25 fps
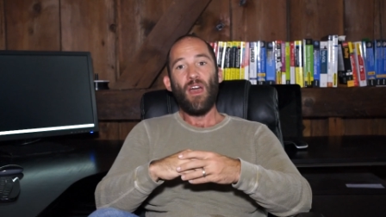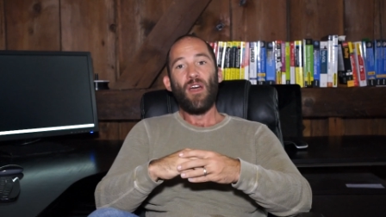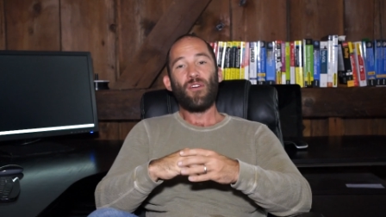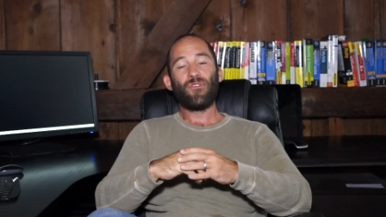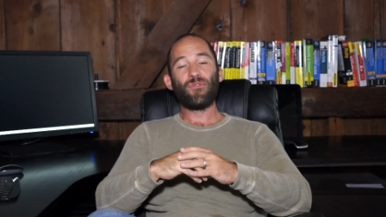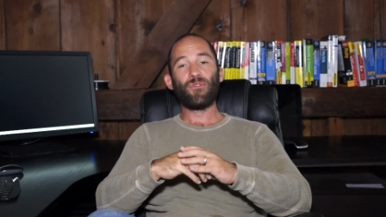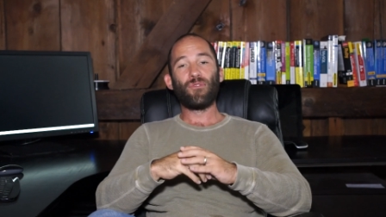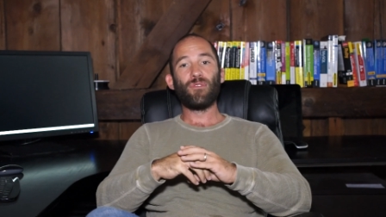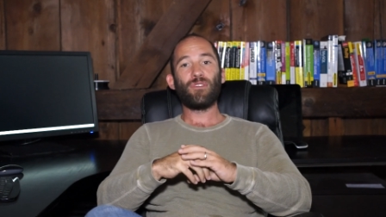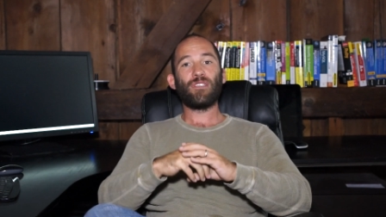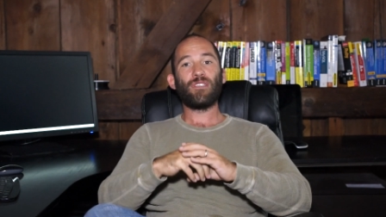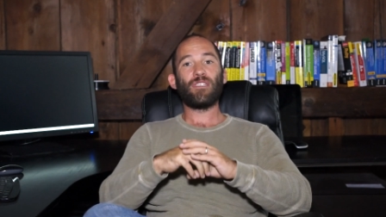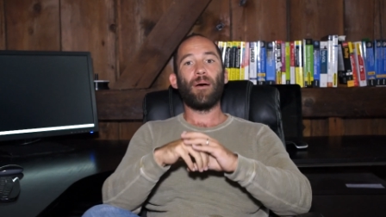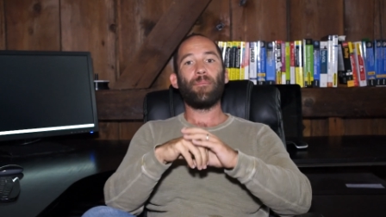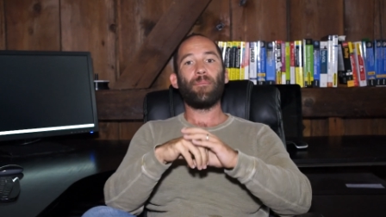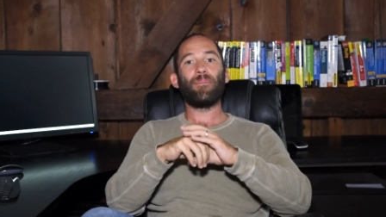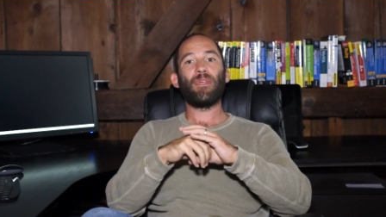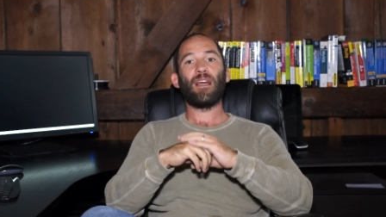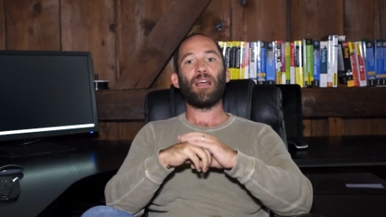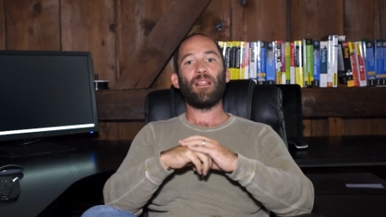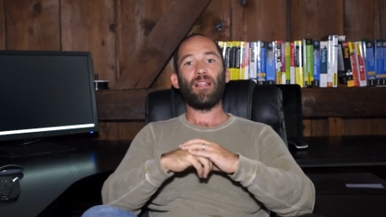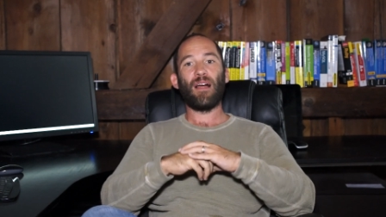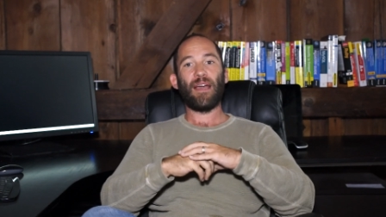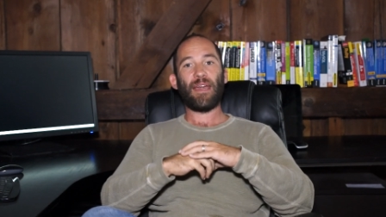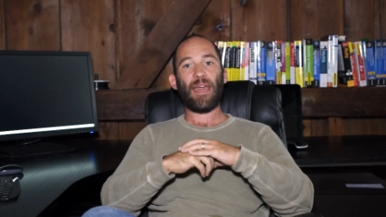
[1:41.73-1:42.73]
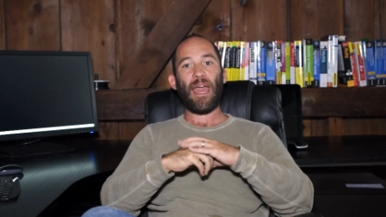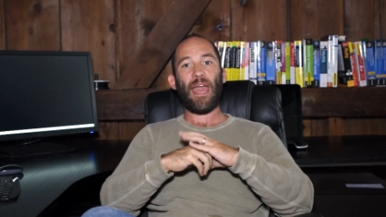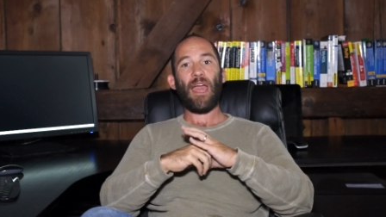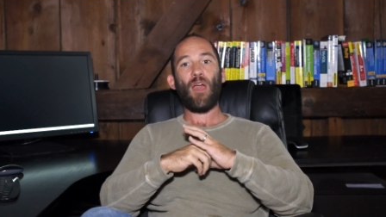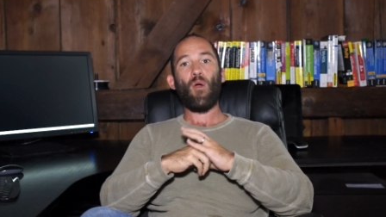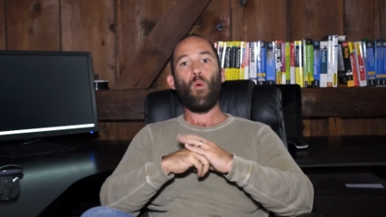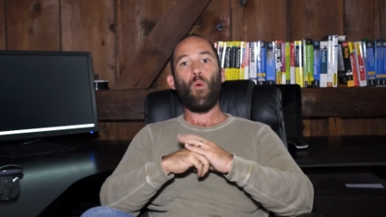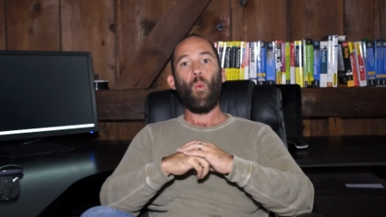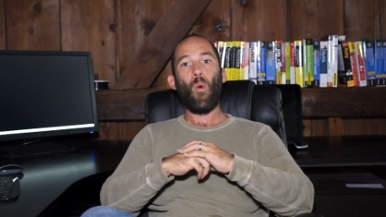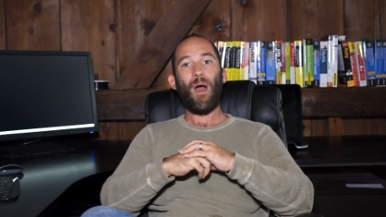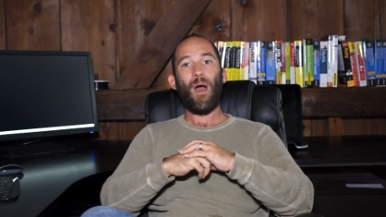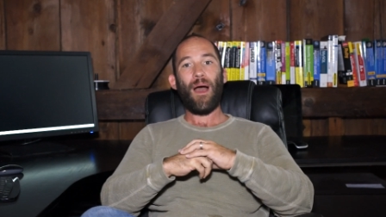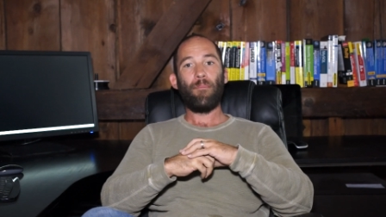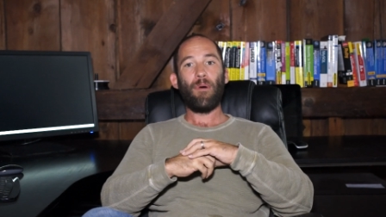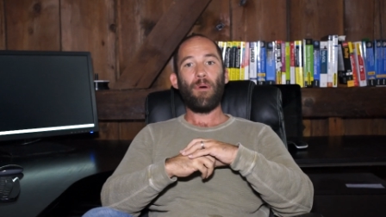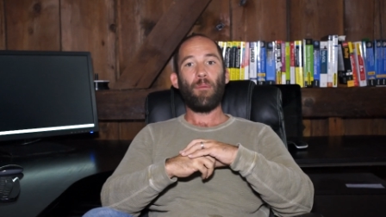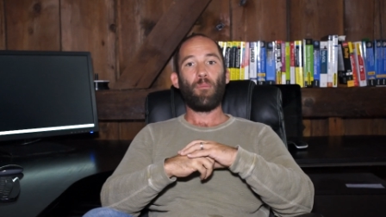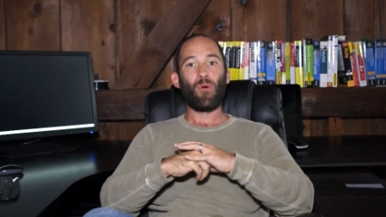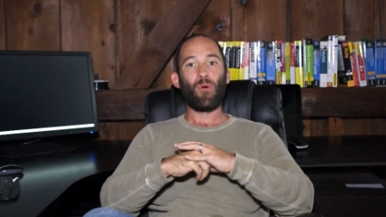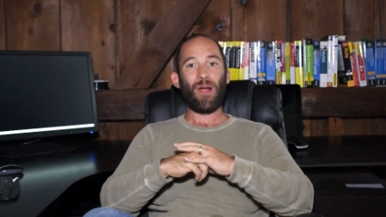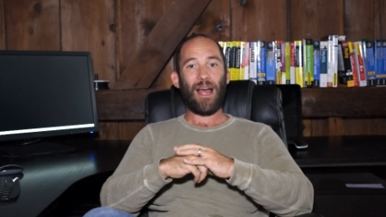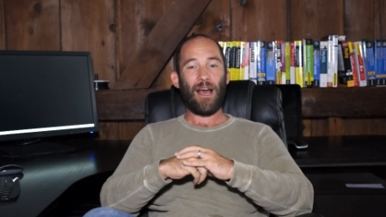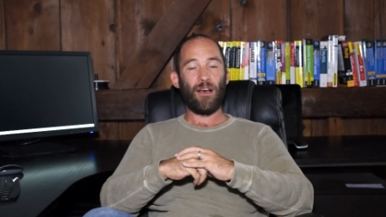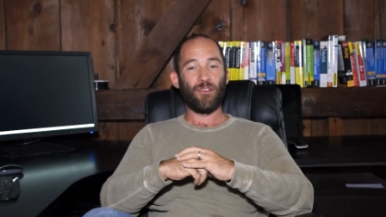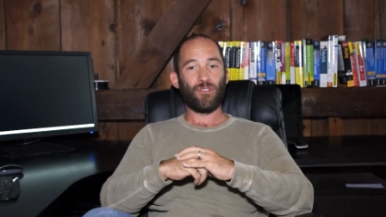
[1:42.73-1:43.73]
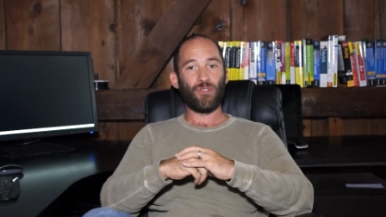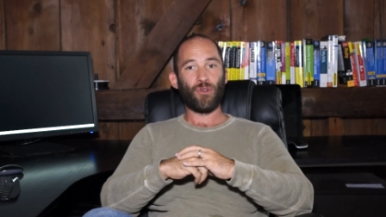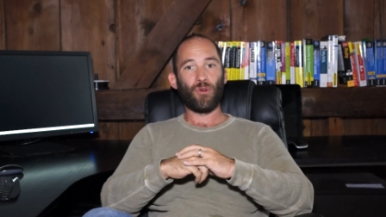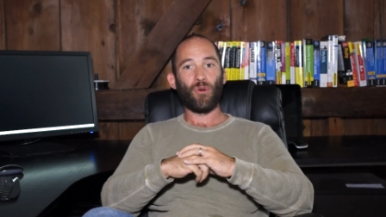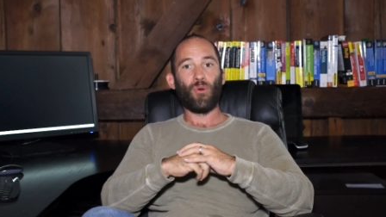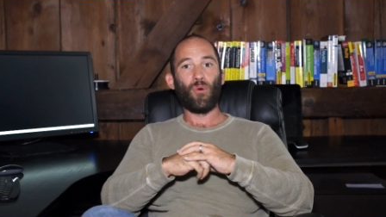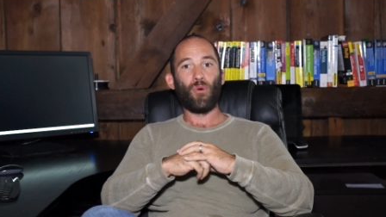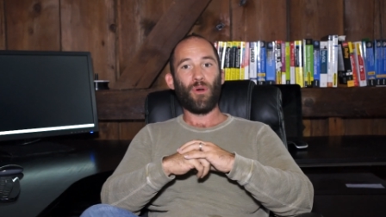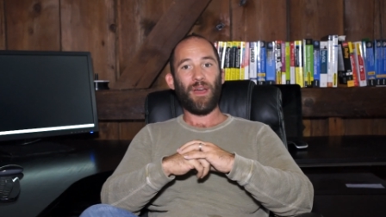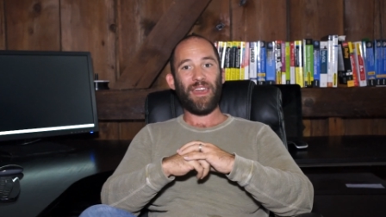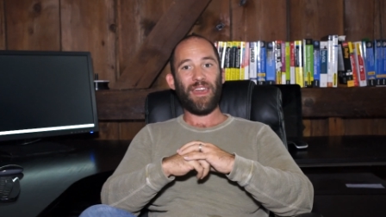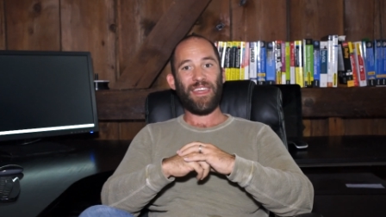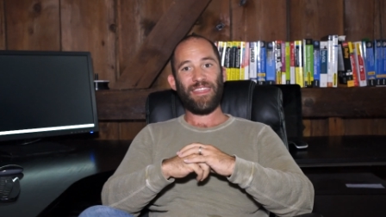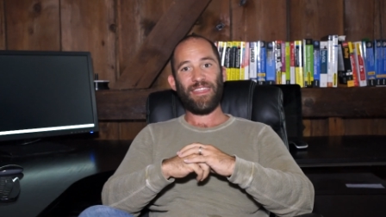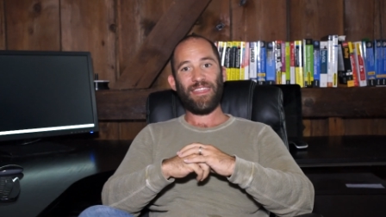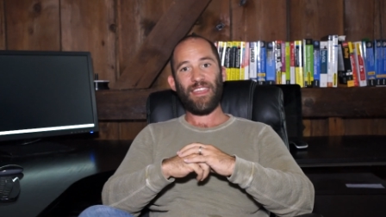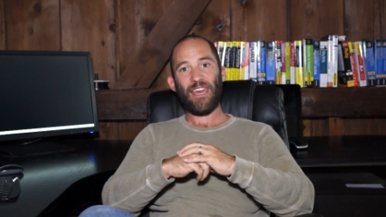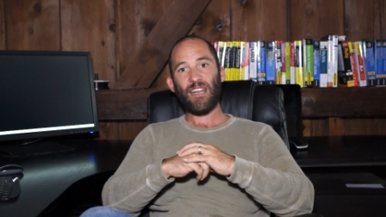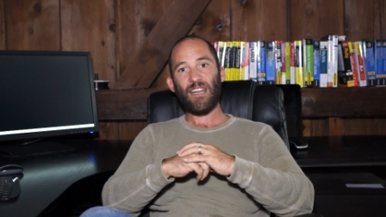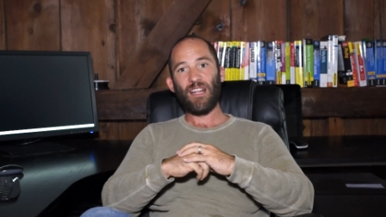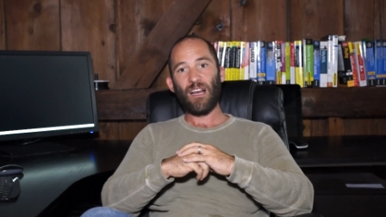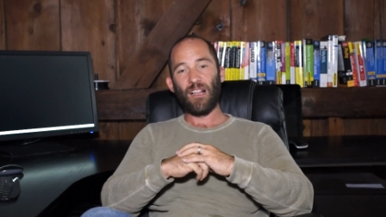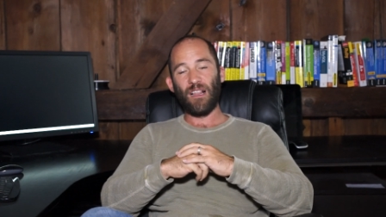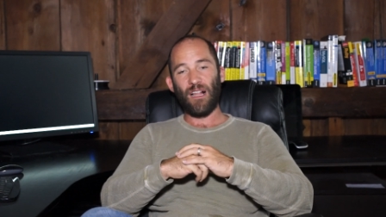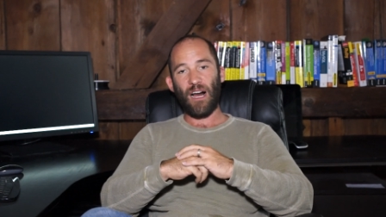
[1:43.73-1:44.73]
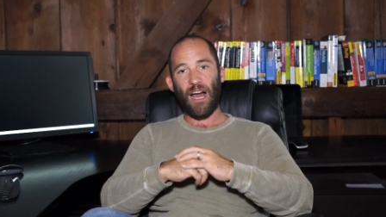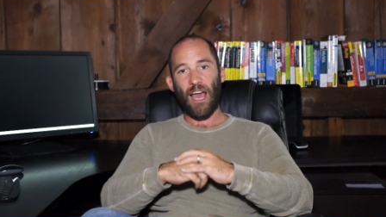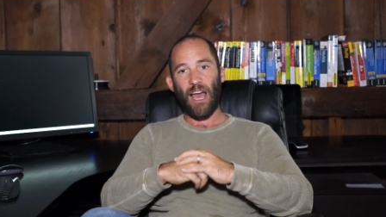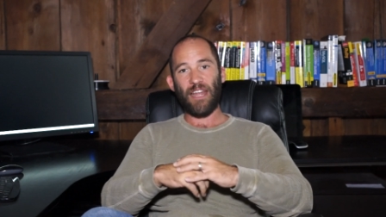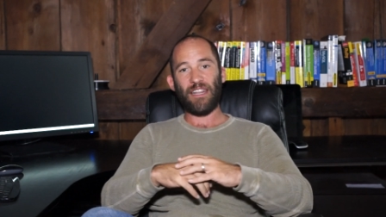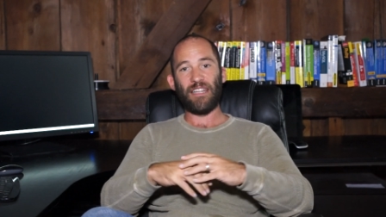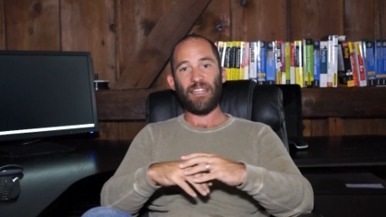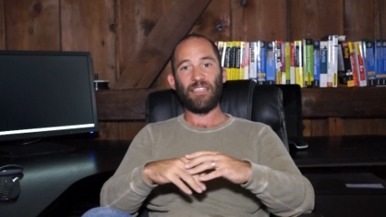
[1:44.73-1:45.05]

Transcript: through something like a web browser or a thin client.